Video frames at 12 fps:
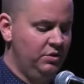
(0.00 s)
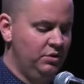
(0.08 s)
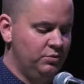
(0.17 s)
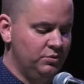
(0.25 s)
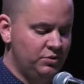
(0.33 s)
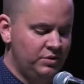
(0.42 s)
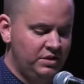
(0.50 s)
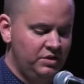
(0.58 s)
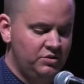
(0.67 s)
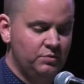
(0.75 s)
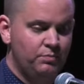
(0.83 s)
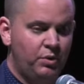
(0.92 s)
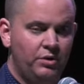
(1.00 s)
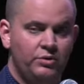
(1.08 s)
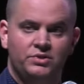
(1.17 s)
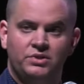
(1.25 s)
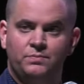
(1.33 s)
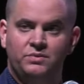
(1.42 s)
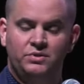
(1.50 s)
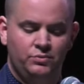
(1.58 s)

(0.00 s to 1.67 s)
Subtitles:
through strategic partnerships and